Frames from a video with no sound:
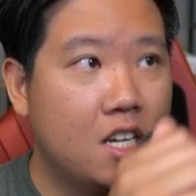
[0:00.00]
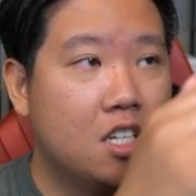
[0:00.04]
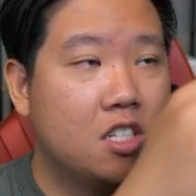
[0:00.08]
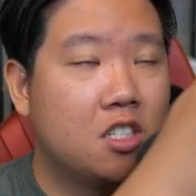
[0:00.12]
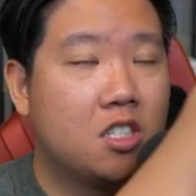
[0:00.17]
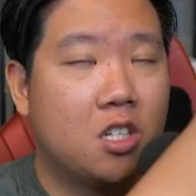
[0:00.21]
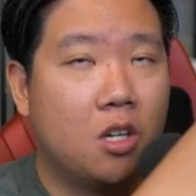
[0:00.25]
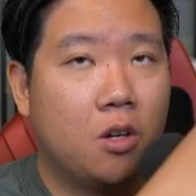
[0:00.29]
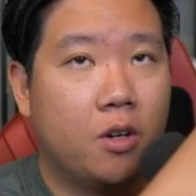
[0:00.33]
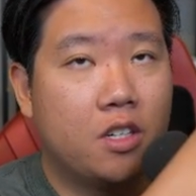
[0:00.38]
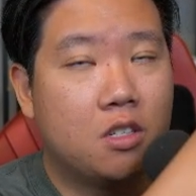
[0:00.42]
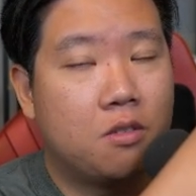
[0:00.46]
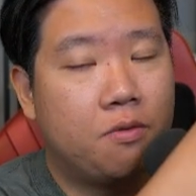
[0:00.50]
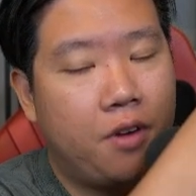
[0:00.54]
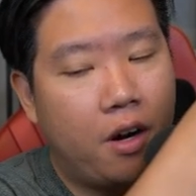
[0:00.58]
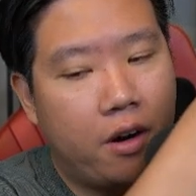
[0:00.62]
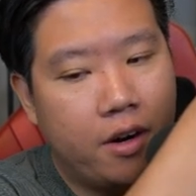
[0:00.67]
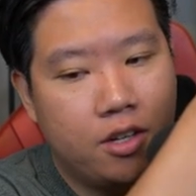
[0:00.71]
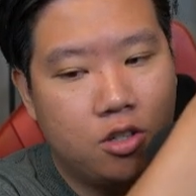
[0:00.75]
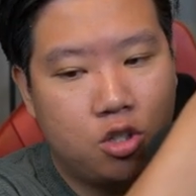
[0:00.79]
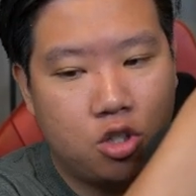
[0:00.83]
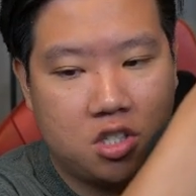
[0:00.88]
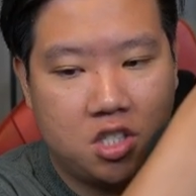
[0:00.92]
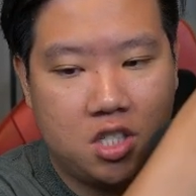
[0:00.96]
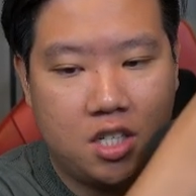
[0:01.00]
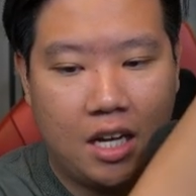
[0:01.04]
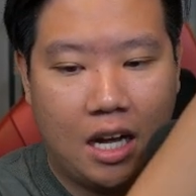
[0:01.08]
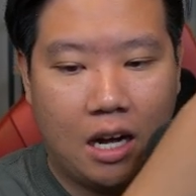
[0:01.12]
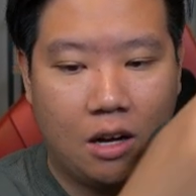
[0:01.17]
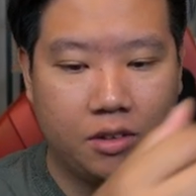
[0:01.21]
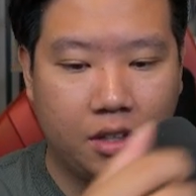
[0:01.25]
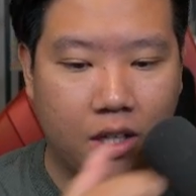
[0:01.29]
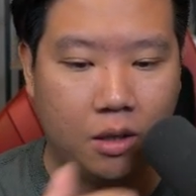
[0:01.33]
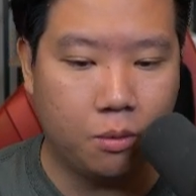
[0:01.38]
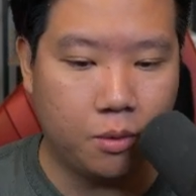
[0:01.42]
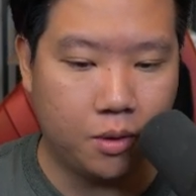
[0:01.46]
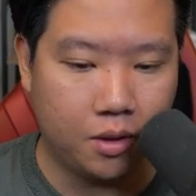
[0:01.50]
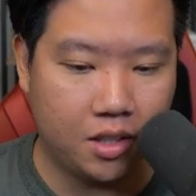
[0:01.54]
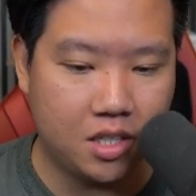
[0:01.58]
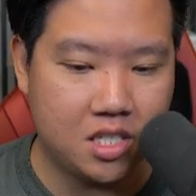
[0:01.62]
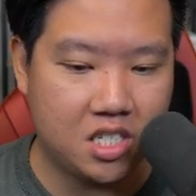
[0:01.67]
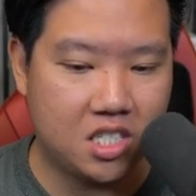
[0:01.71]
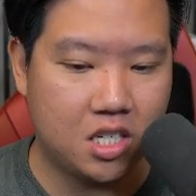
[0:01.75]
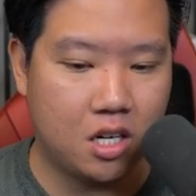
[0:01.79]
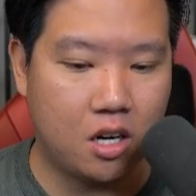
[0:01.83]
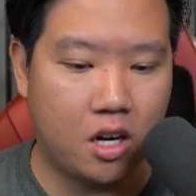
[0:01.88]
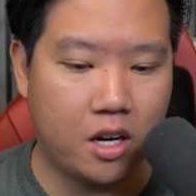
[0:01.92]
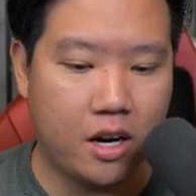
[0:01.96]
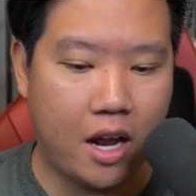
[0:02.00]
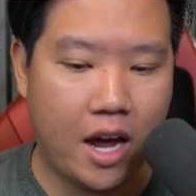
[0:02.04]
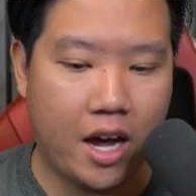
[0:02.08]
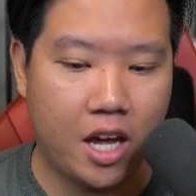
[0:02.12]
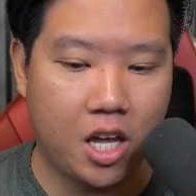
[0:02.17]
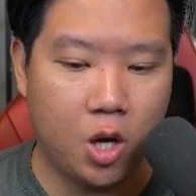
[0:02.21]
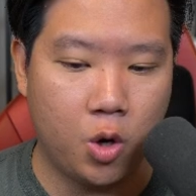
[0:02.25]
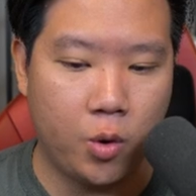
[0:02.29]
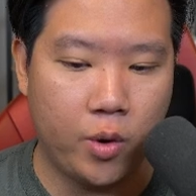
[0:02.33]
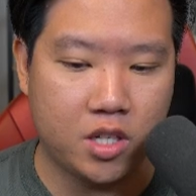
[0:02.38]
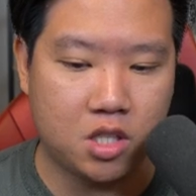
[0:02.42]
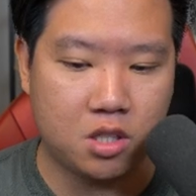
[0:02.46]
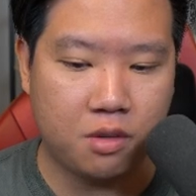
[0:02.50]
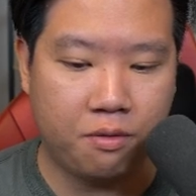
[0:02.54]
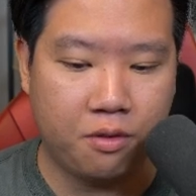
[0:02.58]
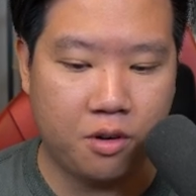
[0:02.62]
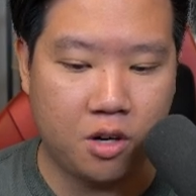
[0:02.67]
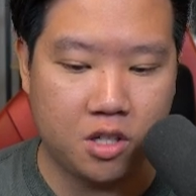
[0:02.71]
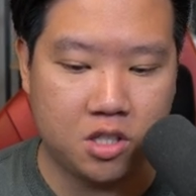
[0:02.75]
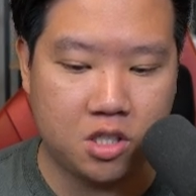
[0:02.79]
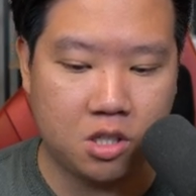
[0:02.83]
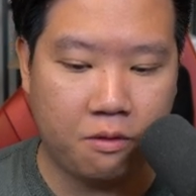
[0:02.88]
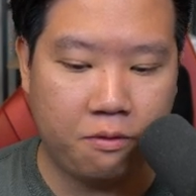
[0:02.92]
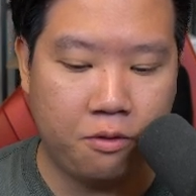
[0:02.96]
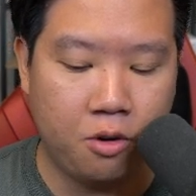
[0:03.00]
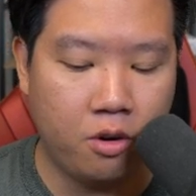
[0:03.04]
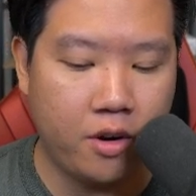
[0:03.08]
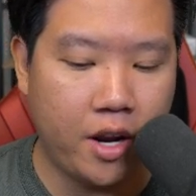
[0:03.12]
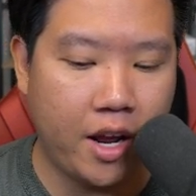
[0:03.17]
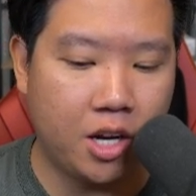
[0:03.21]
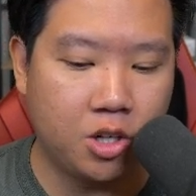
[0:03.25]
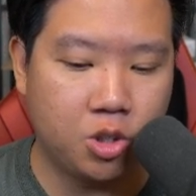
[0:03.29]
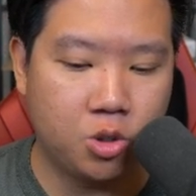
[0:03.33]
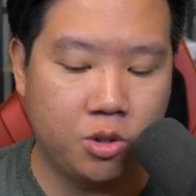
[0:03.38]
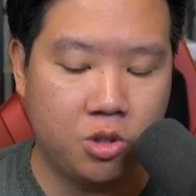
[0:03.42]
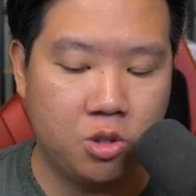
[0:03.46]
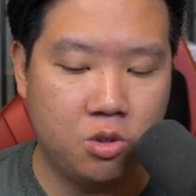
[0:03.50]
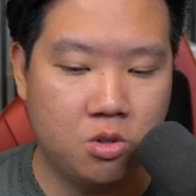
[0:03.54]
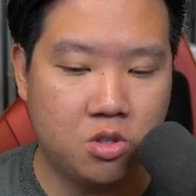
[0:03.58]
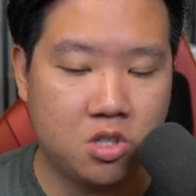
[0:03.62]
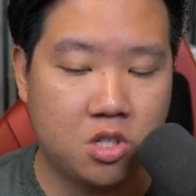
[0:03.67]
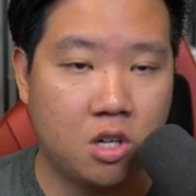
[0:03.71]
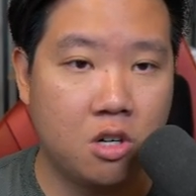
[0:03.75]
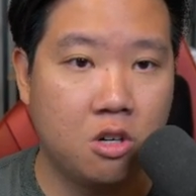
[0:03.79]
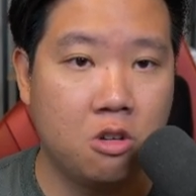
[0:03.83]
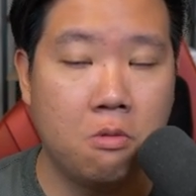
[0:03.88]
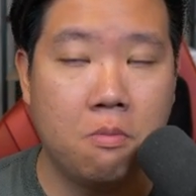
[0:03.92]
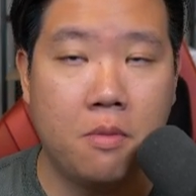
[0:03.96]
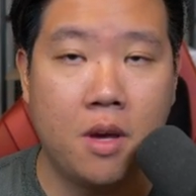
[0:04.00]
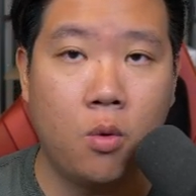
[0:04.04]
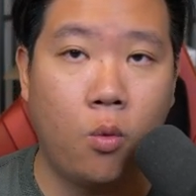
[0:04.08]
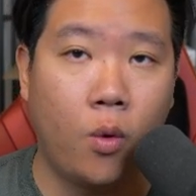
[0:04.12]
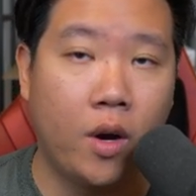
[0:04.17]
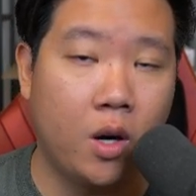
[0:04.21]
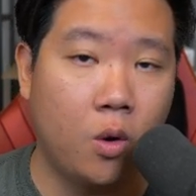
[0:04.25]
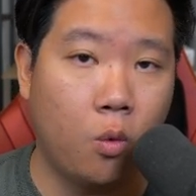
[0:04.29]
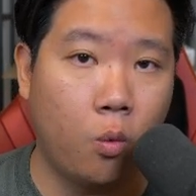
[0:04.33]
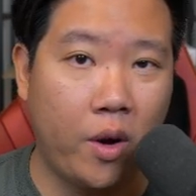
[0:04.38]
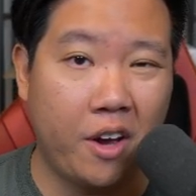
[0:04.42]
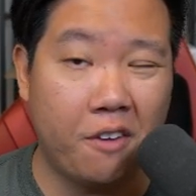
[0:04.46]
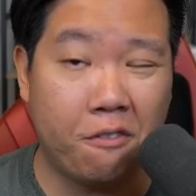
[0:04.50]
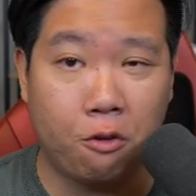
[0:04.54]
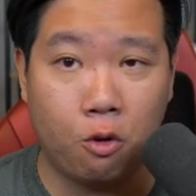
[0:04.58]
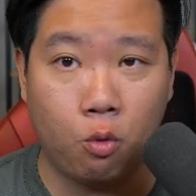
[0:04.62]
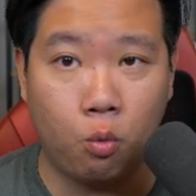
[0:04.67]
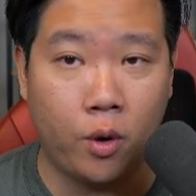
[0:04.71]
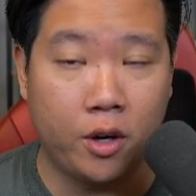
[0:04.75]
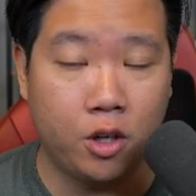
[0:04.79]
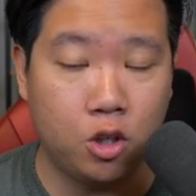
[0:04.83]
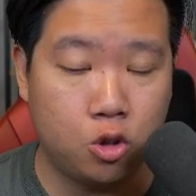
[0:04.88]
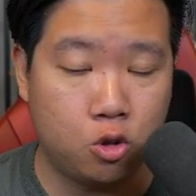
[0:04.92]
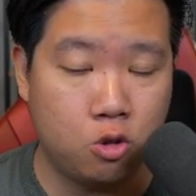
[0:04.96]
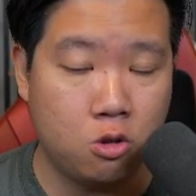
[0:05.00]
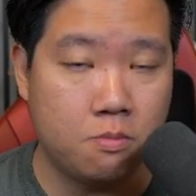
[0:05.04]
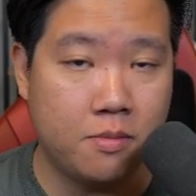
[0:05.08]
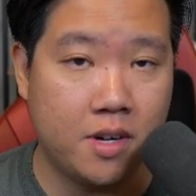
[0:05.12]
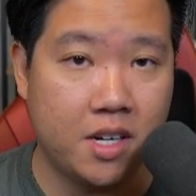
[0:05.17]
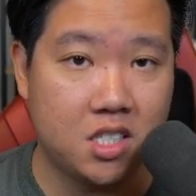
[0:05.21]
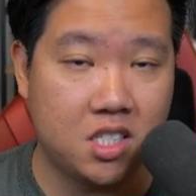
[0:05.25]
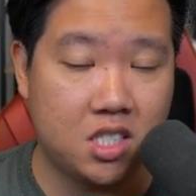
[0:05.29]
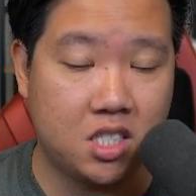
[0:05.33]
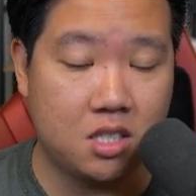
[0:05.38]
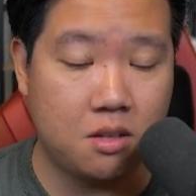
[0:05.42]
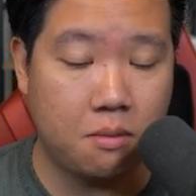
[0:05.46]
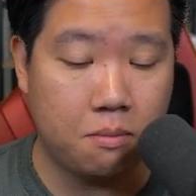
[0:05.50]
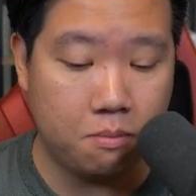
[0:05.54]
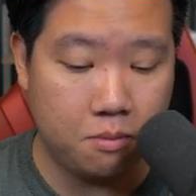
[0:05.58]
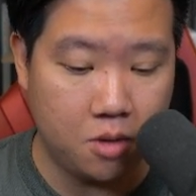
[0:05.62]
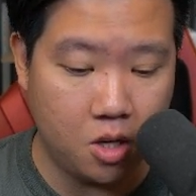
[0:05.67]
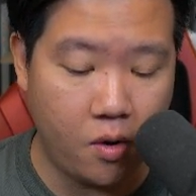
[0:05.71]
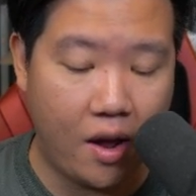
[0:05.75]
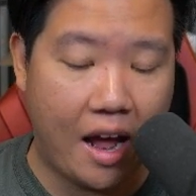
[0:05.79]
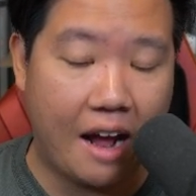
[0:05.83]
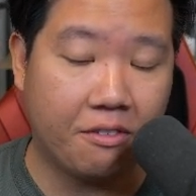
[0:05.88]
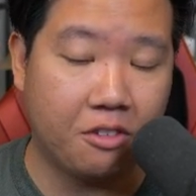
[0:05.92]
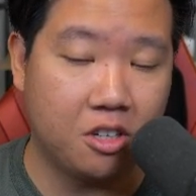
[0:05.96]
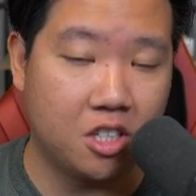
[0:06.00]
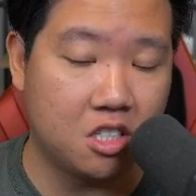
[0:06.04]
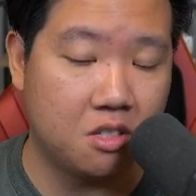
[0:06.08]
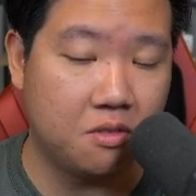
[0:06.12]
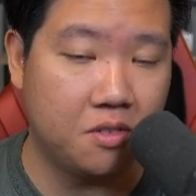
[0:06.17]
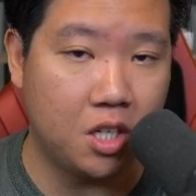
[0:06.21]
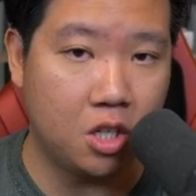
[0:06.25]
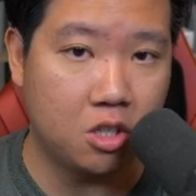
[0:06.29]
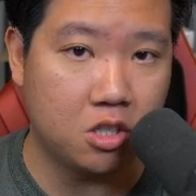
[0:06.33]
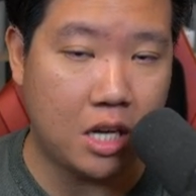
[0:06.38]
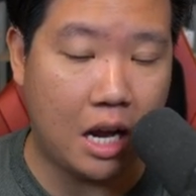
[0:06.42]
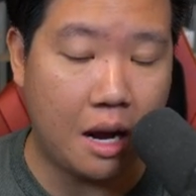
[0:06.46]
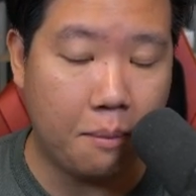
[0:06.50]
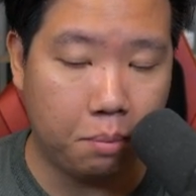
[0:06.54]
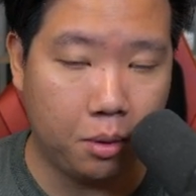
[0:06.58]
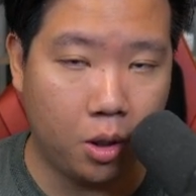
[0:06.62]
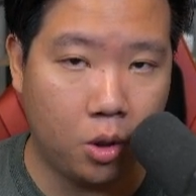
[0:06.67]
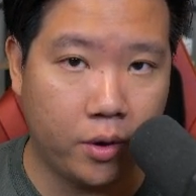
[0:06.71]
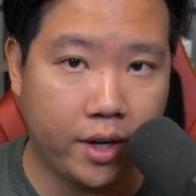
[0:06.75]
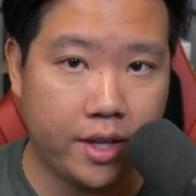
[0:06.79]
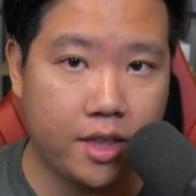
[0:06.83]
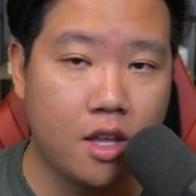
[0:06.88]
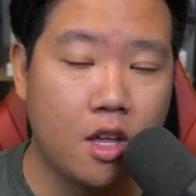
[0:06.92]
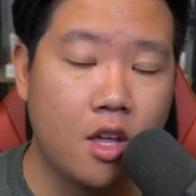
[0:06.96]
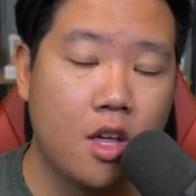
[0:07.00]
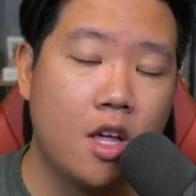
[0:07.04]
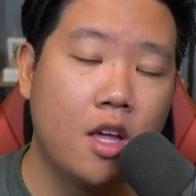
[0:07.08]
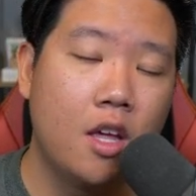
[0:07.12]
So it's very interesting how they released it on iOS first. So if you're an Android user, you may want to wait for 1 to 2 months, after this video is uploaded.